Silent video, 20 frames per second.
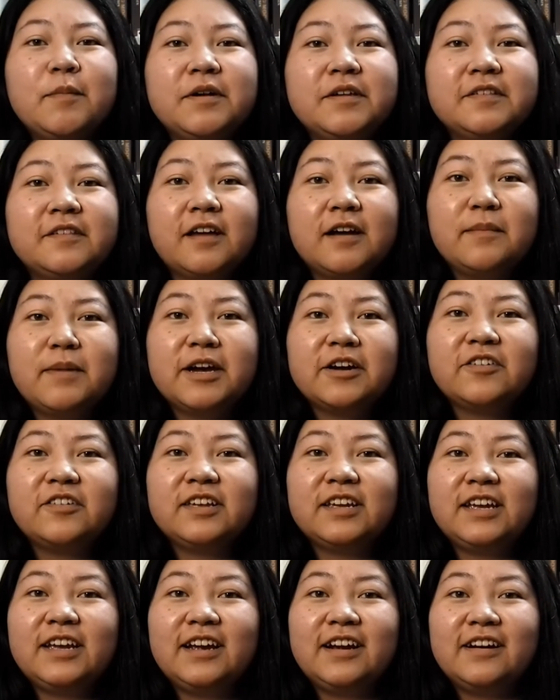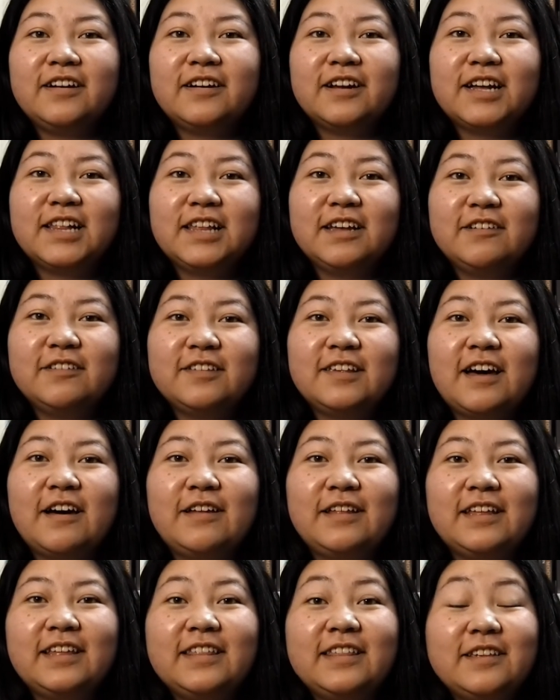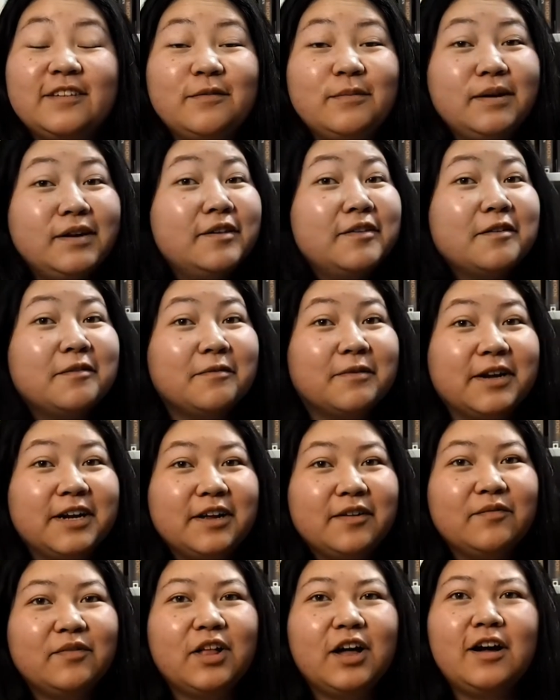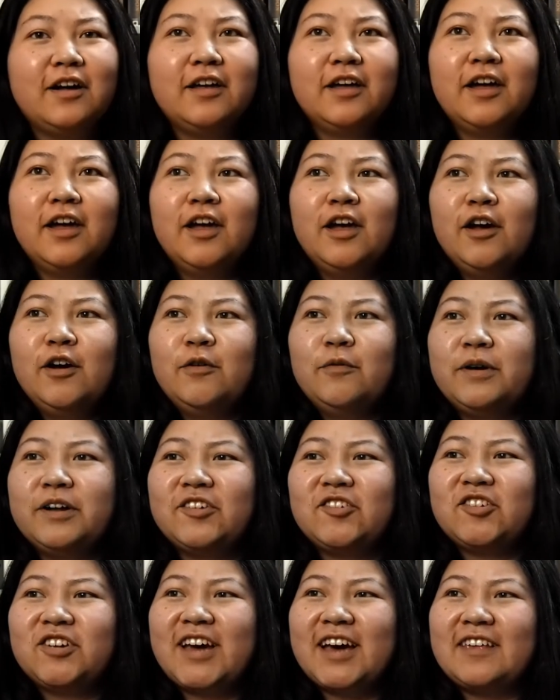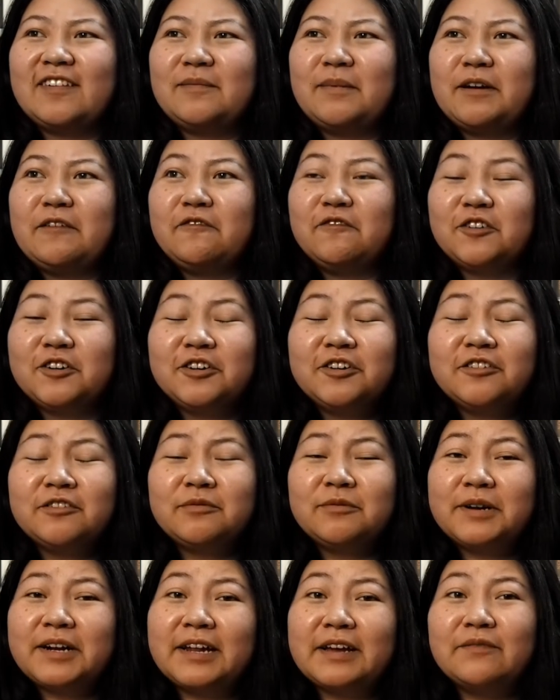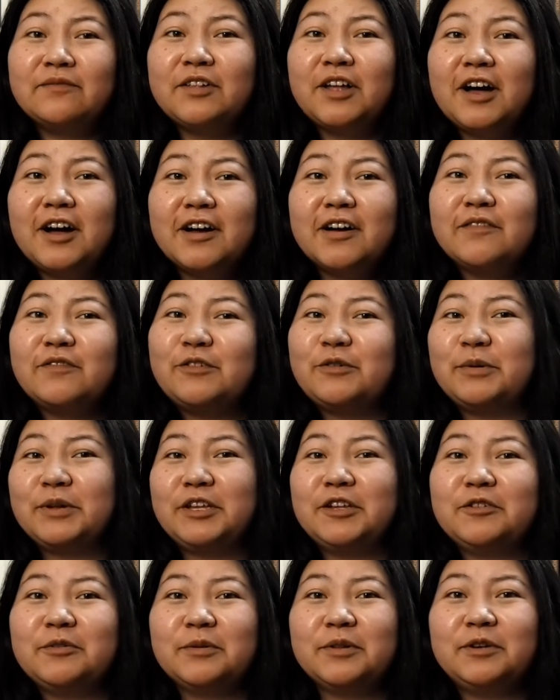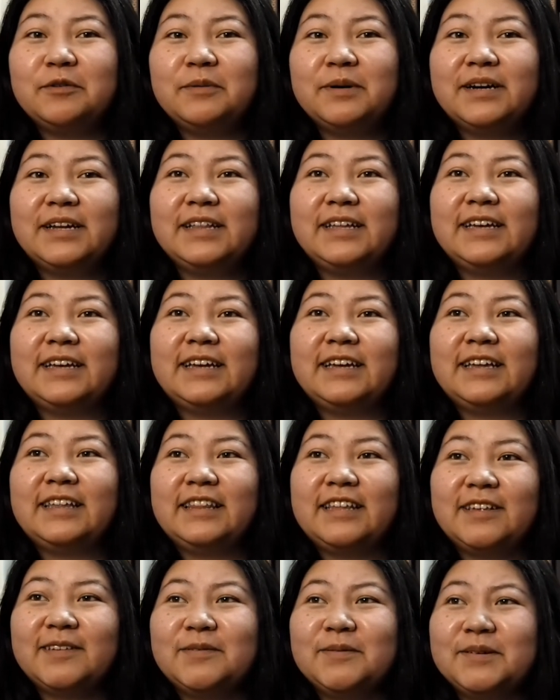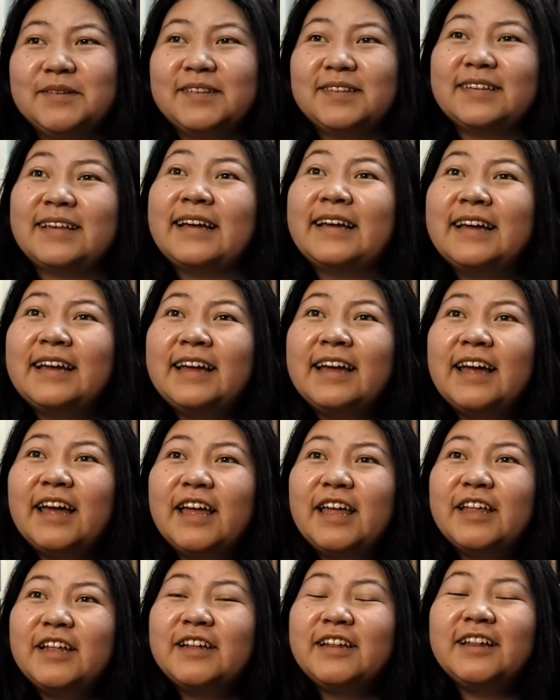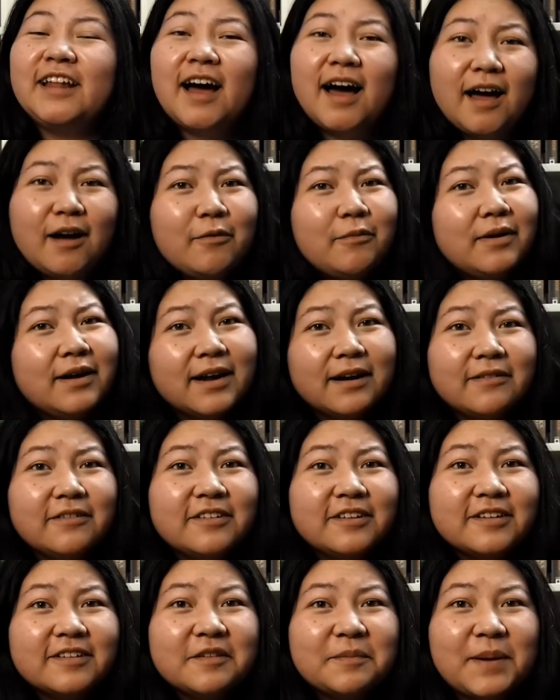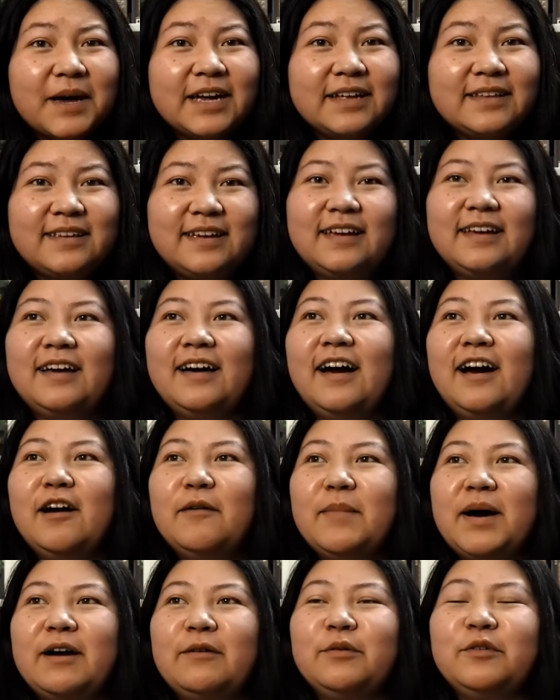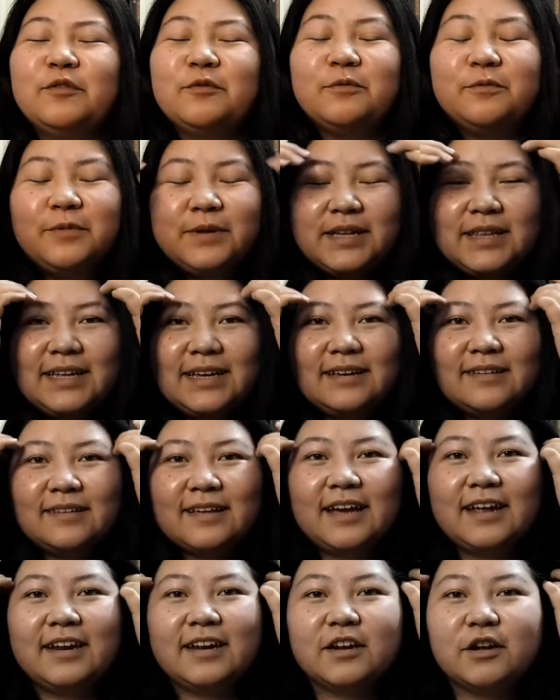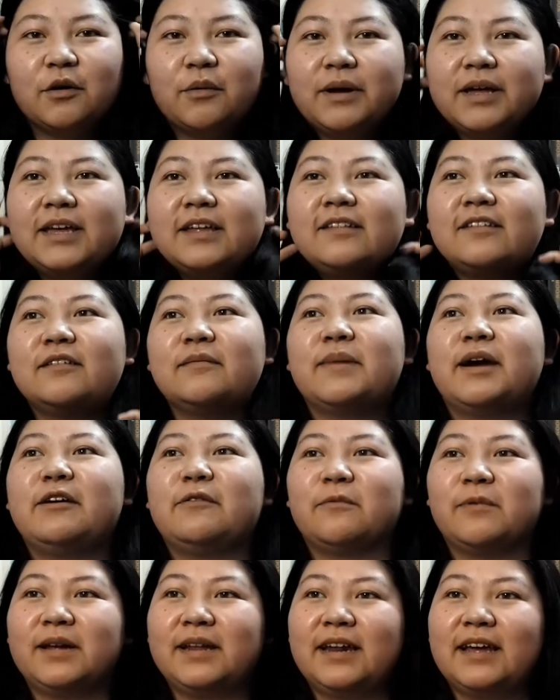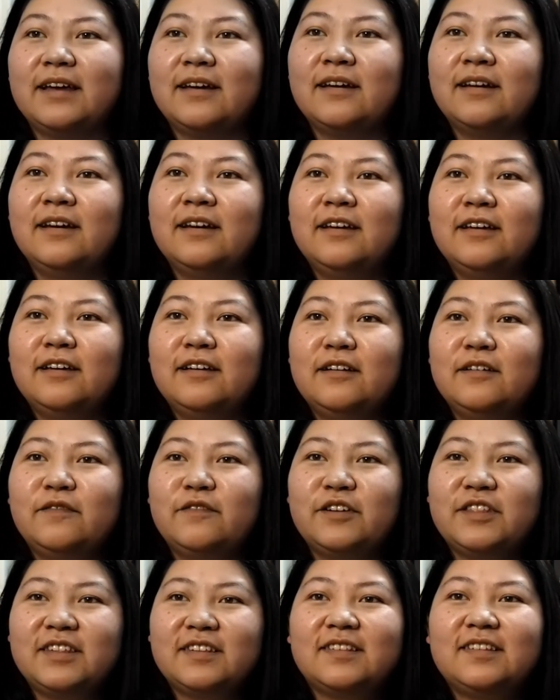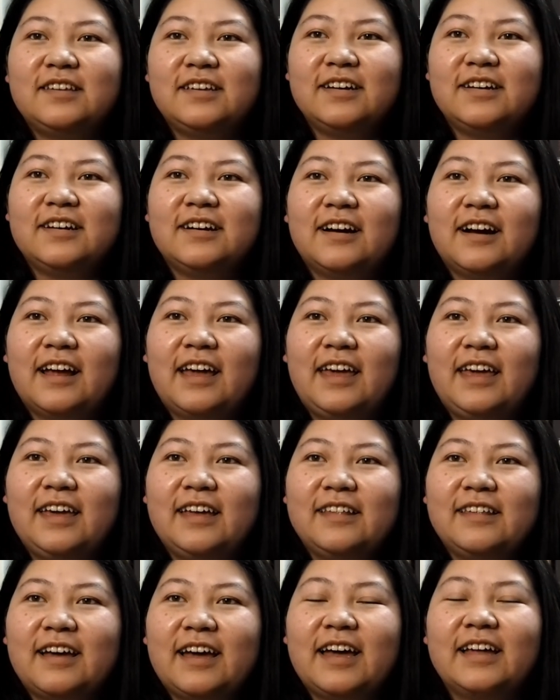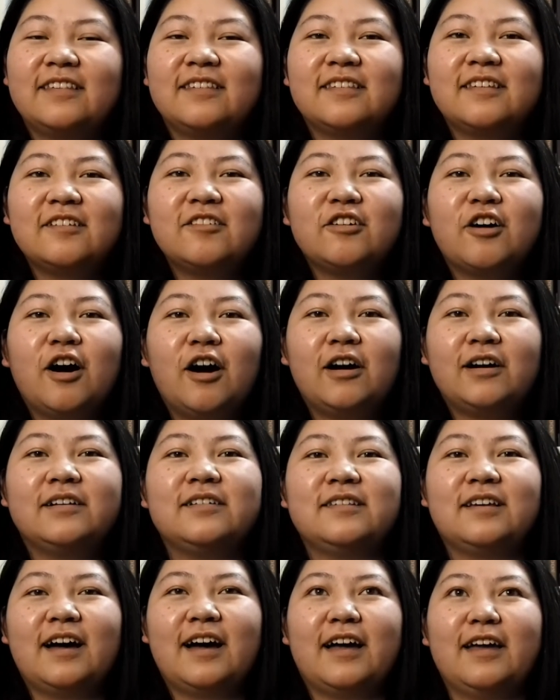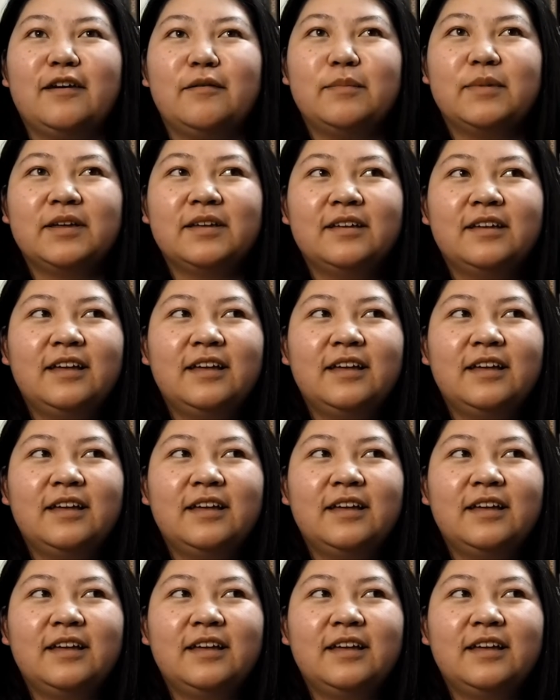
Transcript: So I'm actually here to close out this week's reading vlog, which as my first reading vlog of 2021, this was not what I was expecting. I was really excited going into my reading for this year and I had such a hard time